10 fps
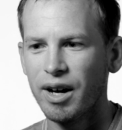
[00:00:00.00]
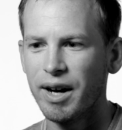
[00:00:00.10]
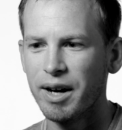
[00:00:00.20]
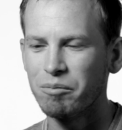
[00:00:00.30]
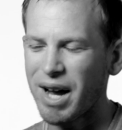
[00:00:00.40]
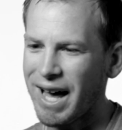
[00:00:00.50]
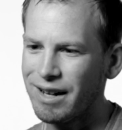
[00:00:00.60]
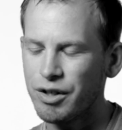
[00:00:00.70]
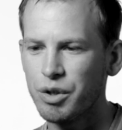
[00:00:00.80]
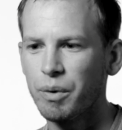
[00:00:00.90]
I
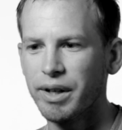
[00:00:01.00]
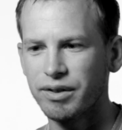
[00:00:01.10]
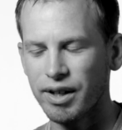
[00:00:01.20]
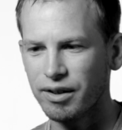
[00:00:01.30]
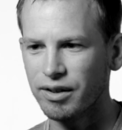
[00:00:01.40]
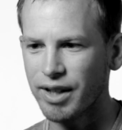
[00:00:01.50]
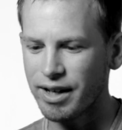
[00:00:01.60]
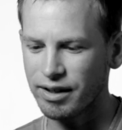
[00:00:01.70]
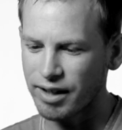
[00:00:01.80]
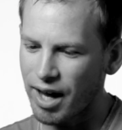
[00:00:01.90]
had a choice. I could
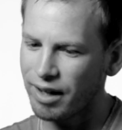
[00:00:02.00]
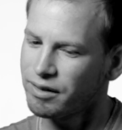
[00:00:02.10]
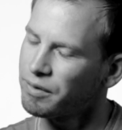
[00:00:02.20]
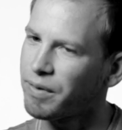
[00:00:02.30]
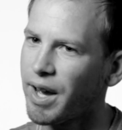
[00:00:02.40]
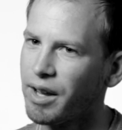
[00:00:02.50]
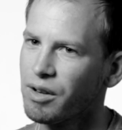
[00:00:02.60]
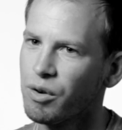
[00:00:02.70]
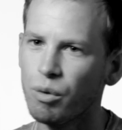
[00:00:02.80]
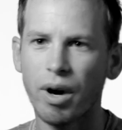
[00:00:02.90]
let God
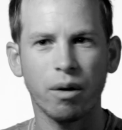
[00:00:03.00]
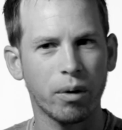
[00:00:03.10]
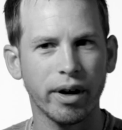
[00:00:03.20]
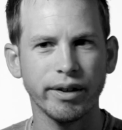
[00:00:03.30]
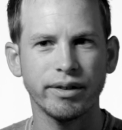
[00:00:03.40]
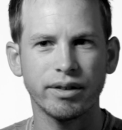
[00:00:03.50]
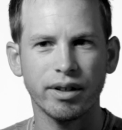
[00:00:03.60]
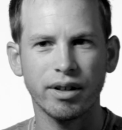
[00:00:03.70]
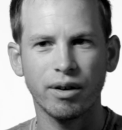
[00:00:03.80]
define who I was,